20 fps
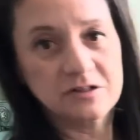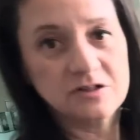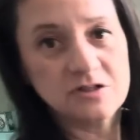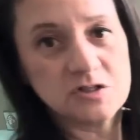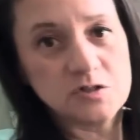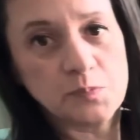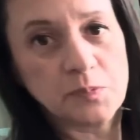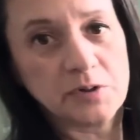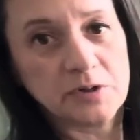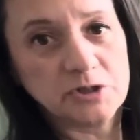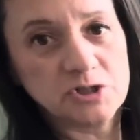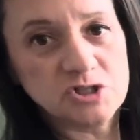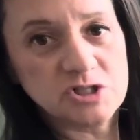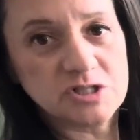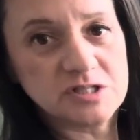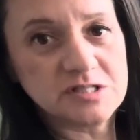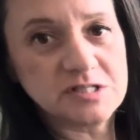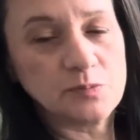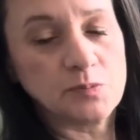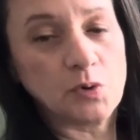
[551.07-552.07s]
just
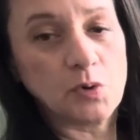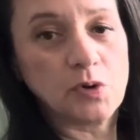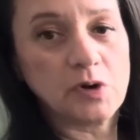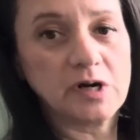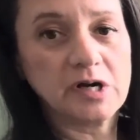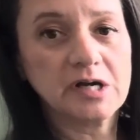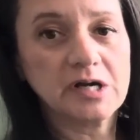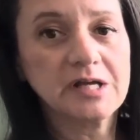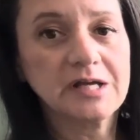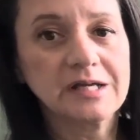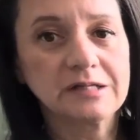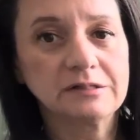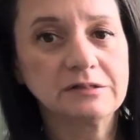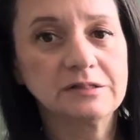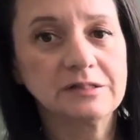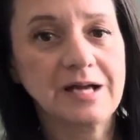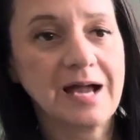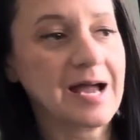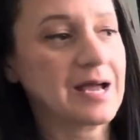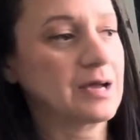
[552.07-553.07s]
purchased a board
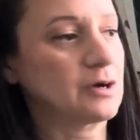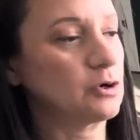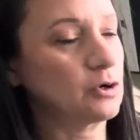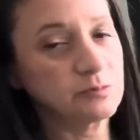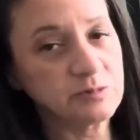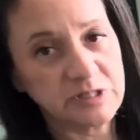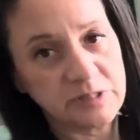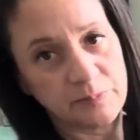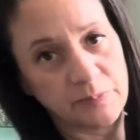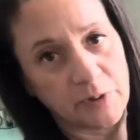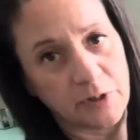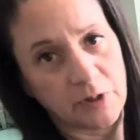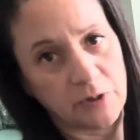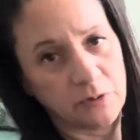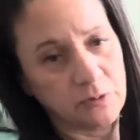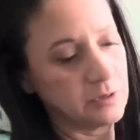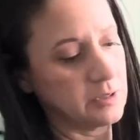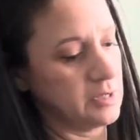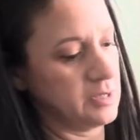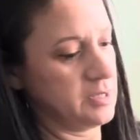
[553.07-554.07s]
at Home Depot.